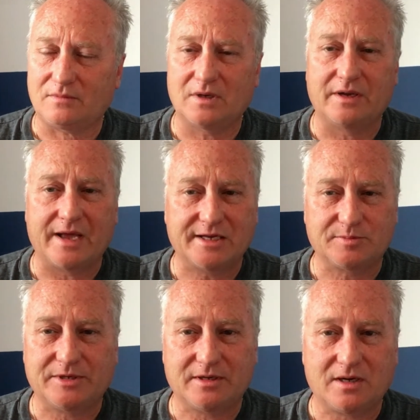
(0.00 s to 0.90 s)
It has
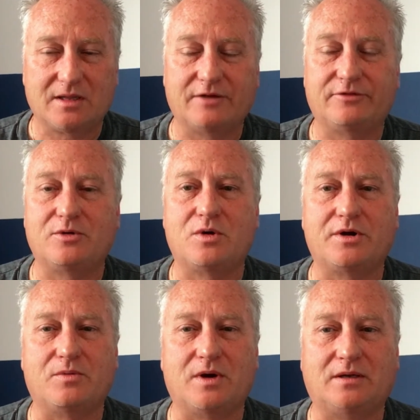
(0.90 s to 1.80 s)
been like that for quite
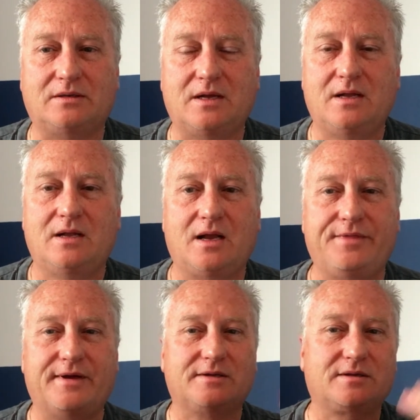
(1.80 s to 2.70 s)
a while. And
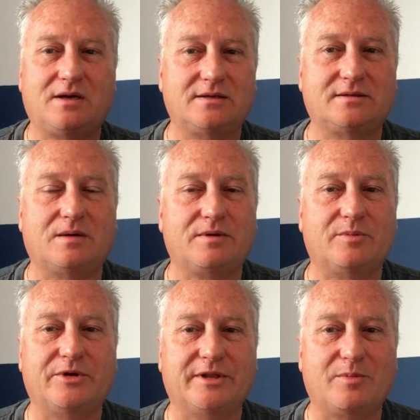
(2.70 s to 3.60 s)
those clients don't want to
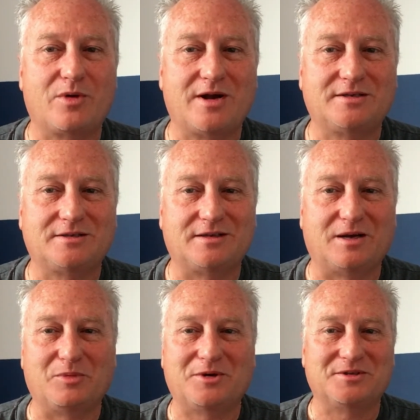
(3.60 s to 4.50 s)
bring their prices
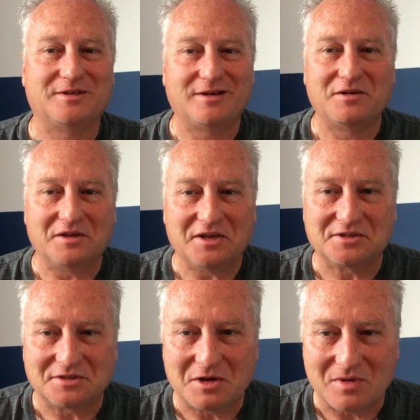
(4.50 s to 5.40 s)
down because they know there
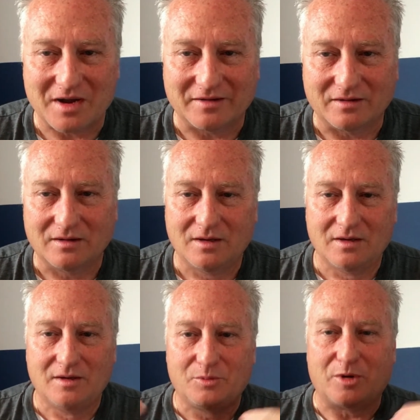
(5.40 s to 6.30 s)
is no other
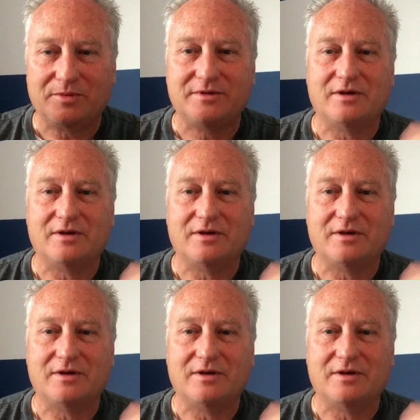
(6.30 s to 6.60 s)
property